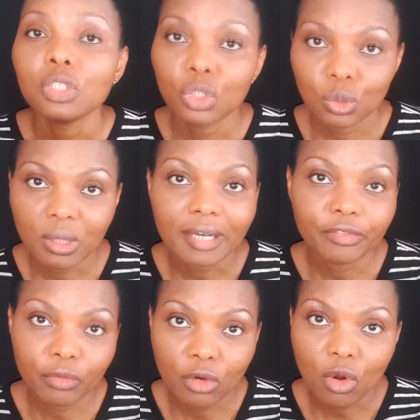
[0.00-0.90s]
to that
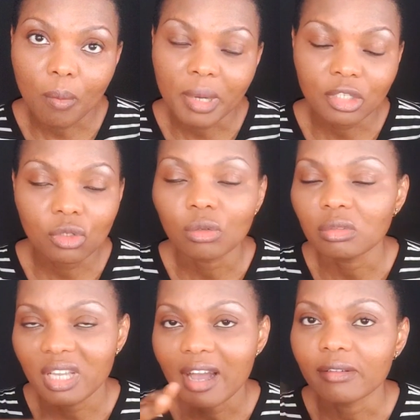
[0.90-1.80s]
phone number. So
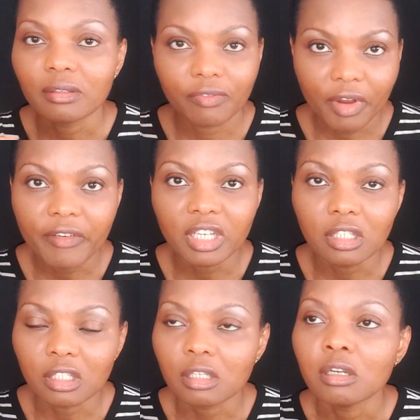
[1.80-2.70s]
yeah, very
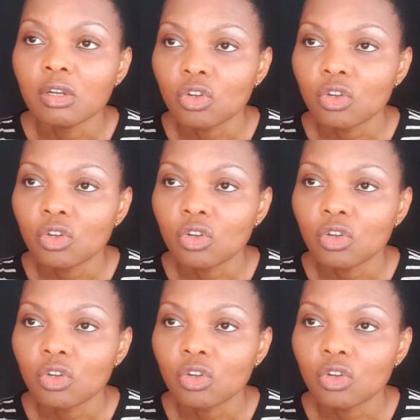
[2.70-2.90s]
easy.